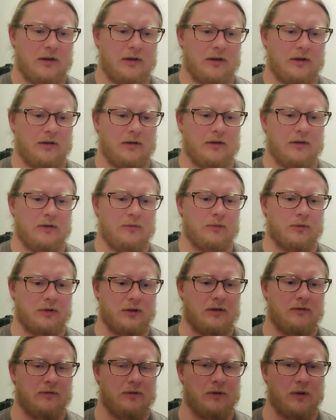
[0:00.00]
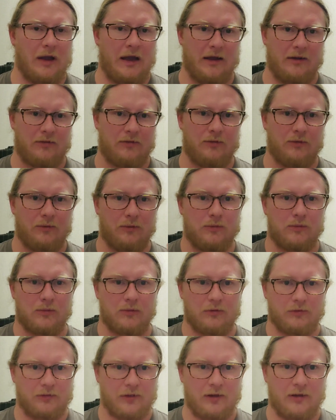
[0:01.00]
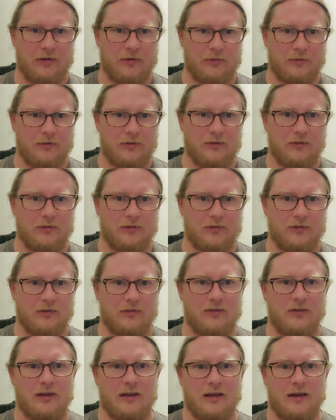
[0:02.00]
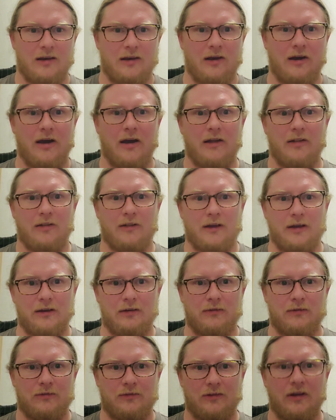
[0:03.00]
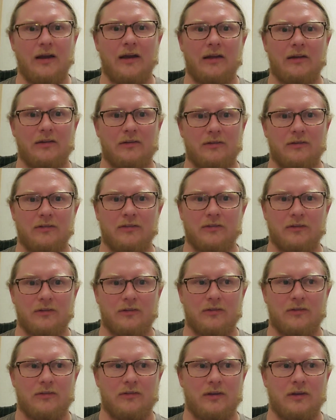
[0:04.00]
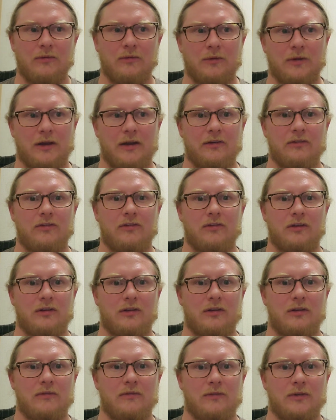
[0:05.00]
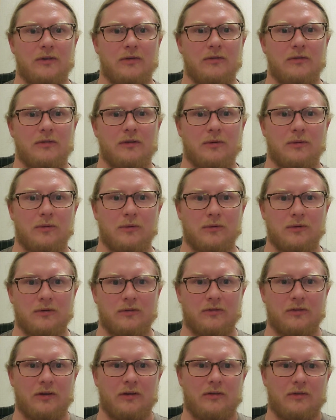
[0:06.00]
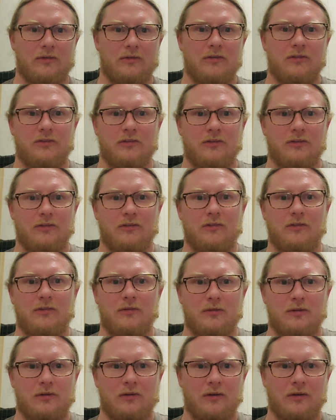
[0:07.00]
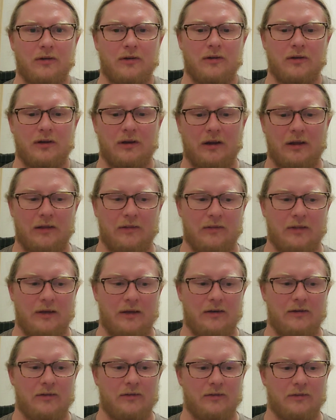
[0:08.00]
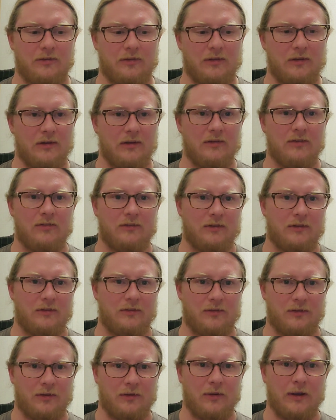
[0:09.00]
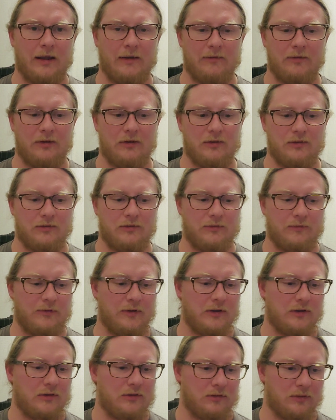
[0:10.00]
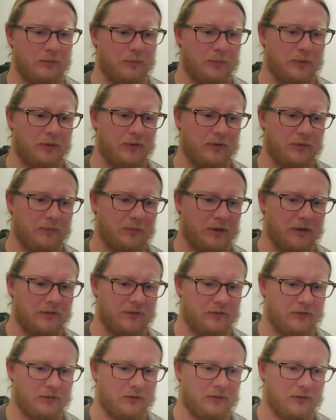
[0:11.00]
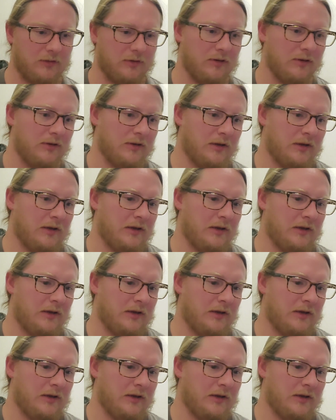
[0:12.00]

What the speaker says: it will give you actual horizontal distance and not line of sight distance. It will actually give you the horizontal distance to the target, and that is the distance that gravity is affecting the bullet, basically.